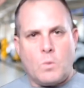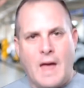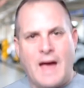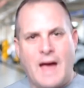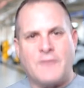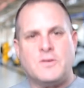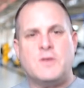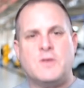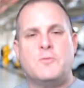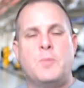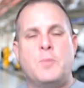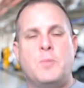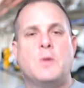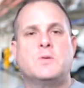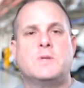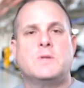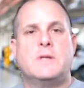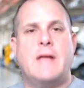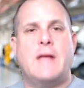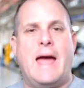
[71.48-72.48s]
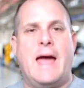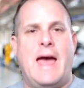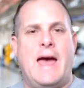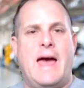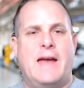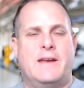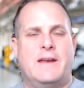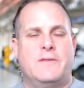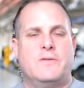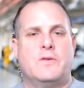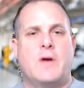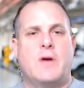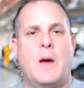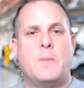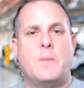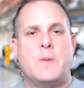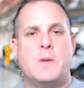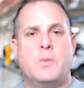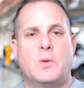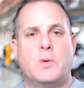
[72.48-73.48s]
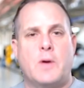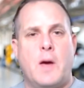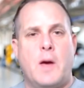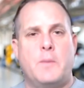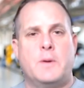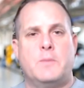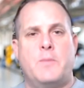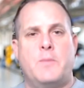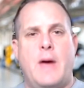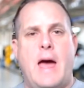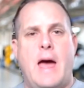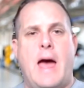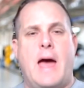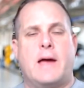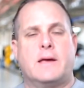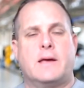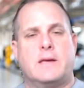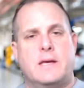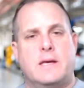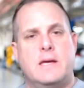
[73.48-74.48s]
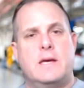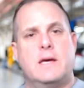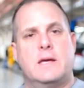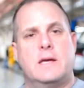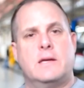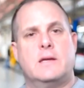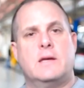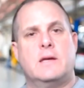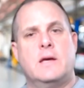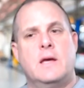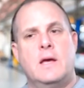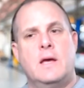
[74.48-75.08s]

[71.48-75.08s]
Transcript: after you've posted the ad and you've got people coming back in